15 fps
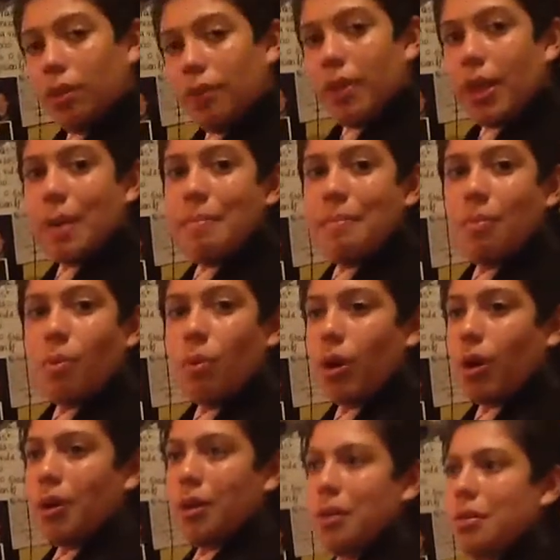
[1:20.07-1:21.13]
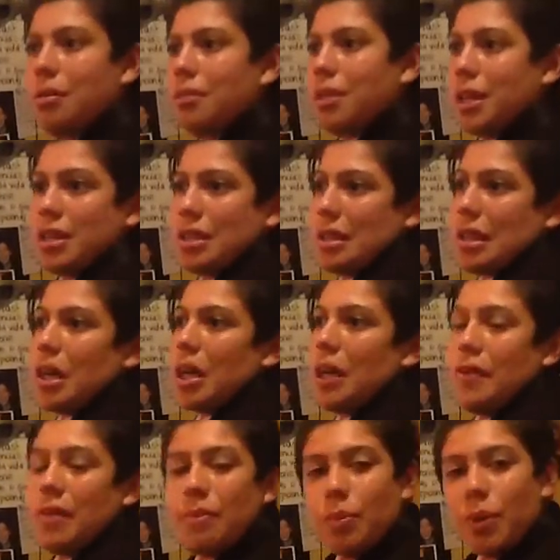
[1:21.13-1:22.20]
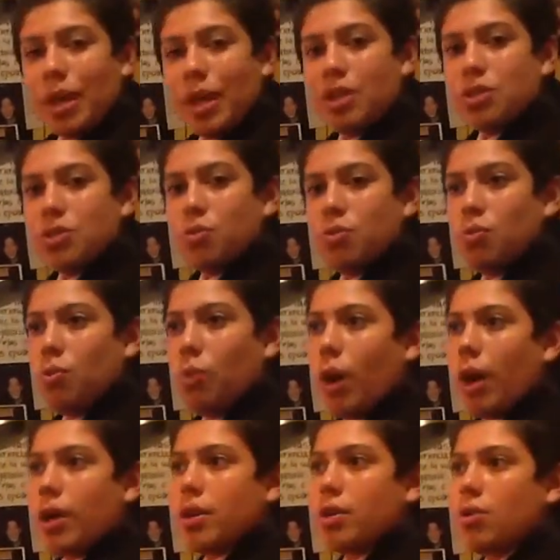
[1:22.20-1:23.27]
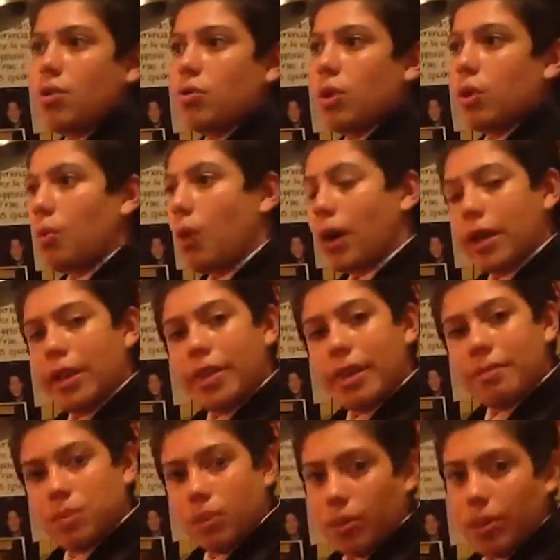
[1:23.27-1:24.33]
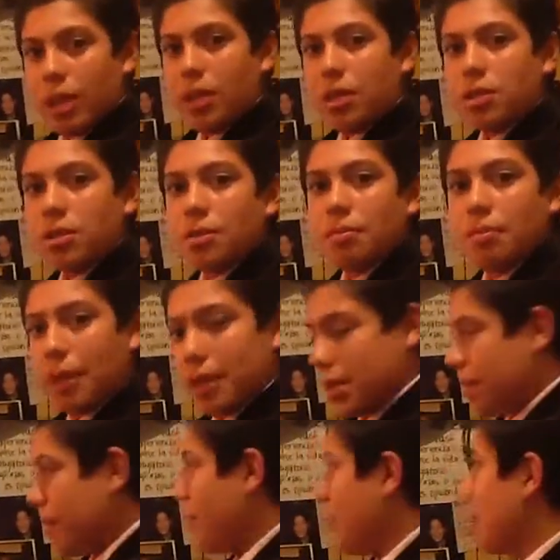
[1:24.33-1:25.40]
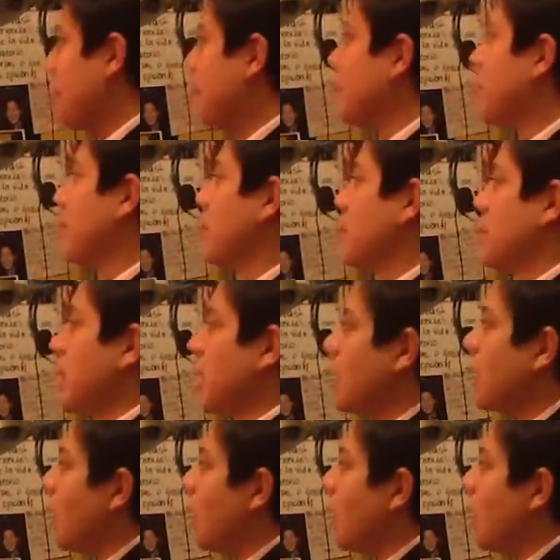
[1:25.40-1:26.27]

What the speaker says: of them reached what we wanted them to reach, but some of them did,